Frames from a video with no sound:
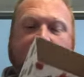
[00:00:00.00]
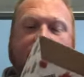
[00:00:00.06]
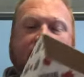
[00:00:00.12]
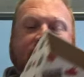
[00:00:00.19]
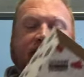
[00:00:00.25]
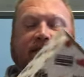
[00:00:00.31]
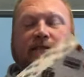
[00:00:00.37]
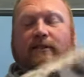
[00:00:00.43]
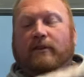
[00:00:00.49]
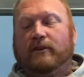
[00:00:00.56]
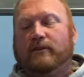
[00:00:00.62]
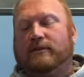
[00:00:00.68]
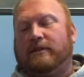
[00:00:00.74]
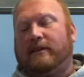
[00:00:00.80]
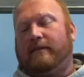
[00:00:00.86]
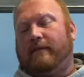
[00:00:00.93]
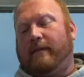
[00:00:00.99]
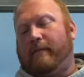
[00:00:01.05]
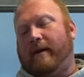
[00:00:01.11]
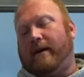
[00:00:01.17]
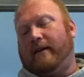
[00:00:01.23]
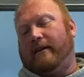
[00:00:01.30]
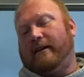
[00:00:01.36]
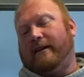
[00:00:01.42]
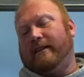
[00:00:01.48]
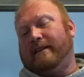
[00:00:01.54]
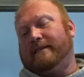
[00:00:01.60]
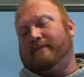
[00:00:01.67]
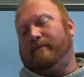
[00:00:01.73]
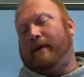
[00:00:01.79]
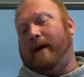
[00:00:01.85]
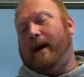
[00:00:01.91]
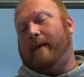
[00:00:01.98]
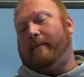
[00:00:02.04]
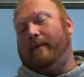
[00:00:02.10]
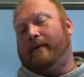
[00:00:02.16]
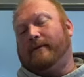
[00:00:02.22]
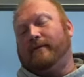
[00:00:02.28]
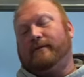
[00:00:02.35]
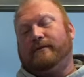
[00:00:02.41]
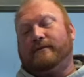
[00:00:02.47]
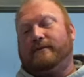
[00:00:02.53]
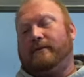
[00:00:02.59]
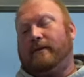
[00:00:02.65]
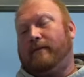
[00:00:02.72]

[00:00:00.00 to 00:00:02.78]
an exclusive. Apparently these popos,